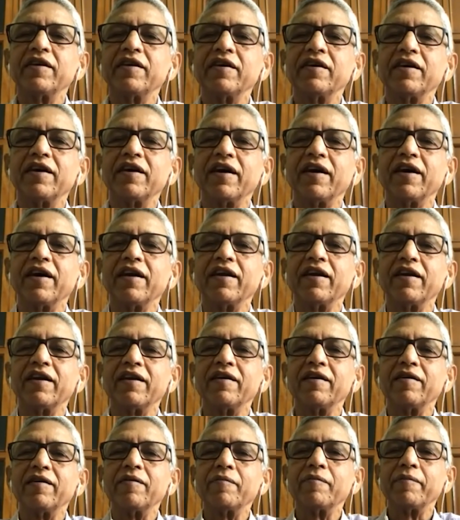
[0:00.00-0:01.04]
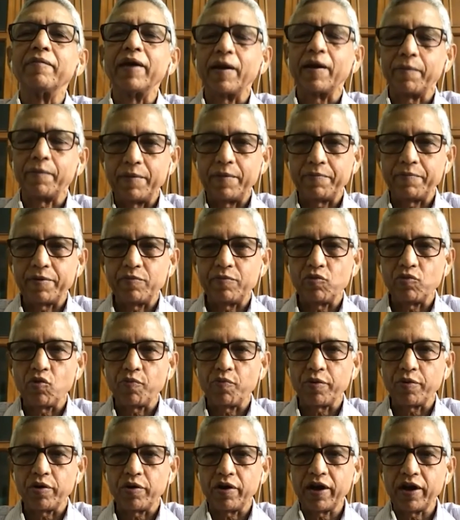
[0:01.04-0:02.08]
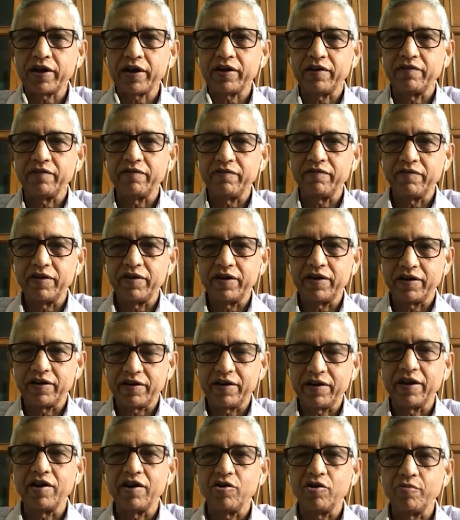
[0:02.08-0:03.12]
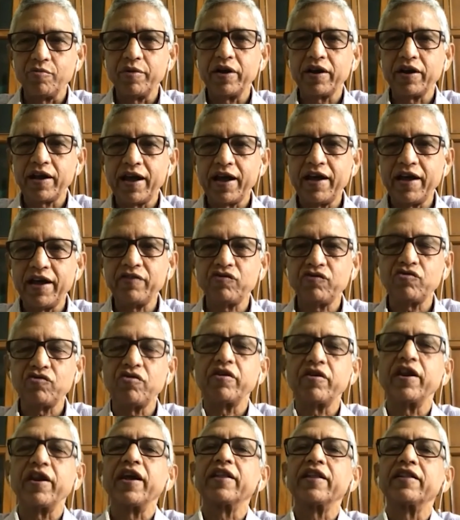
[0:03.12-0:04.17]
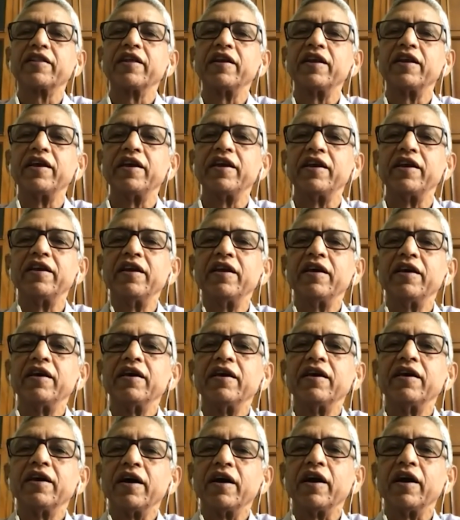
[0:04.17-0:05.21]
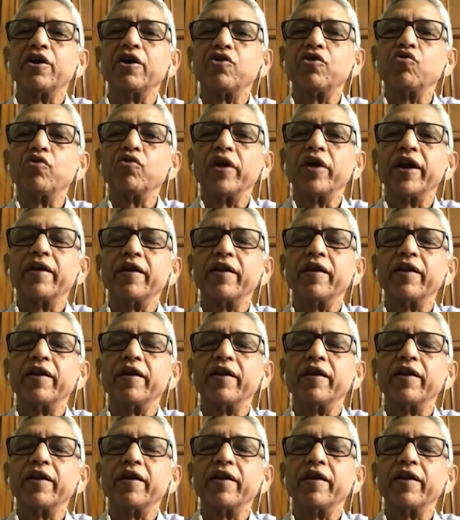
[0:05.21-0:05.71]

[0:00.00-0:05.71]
and uh, make people more productive, it, government has to take the lead and do it.